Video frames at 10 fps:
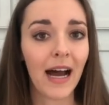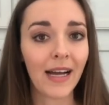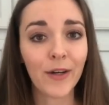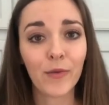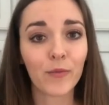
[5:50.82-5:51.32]

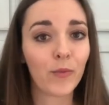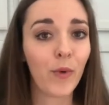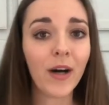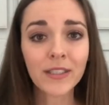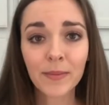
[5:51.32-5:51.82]
I don't
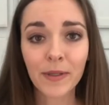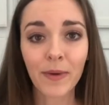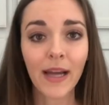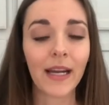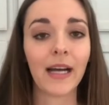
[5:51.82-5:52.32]
want to be
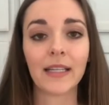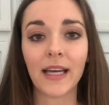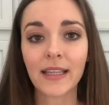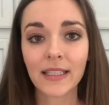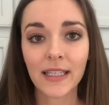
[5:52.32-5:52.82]
right, I
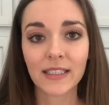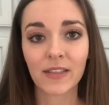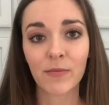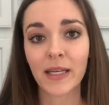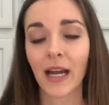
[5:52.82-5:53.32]
like the taste
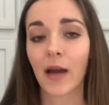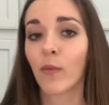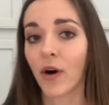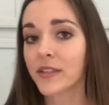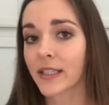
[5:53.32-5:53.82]
of meat, I
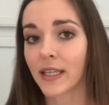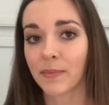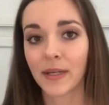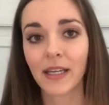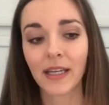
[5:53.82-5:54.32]
want to
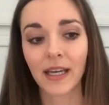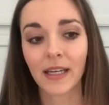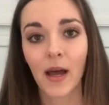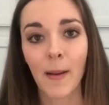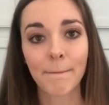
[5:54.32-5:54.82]
keep eating
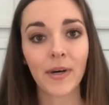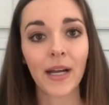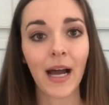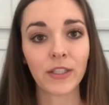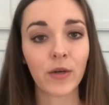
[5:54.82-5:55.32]
it,
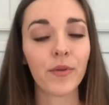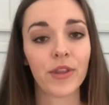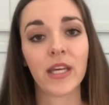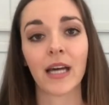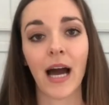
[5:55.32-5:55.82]
but I don't
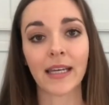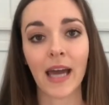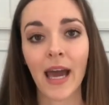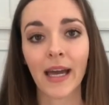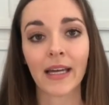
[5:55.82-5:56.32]
think I
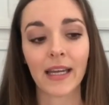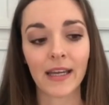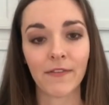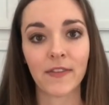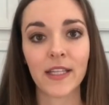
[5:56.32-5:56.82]
can
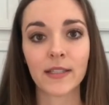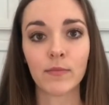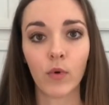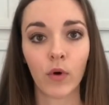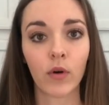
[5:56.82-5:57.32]
if these
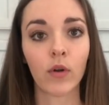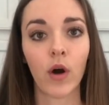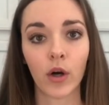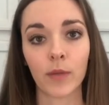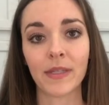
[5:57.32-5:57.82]
moral
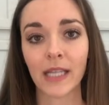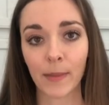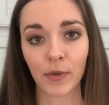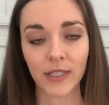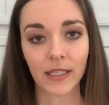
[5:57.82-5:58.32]
arguments
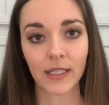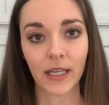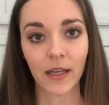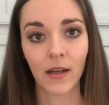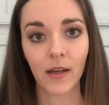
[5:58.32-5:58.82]
I'm
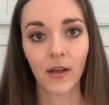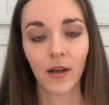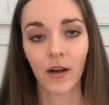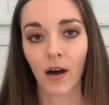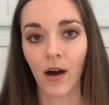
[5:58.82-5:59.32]
presenting
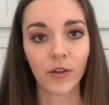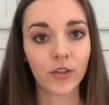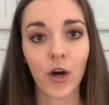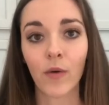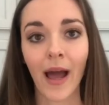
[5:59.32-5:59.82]

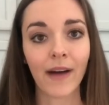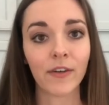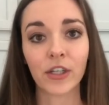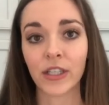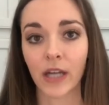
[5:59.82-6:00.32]
don't have
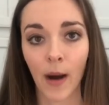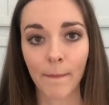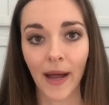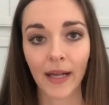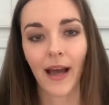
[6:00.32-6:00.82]
a good
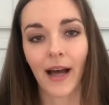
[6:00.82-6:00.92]
comeback.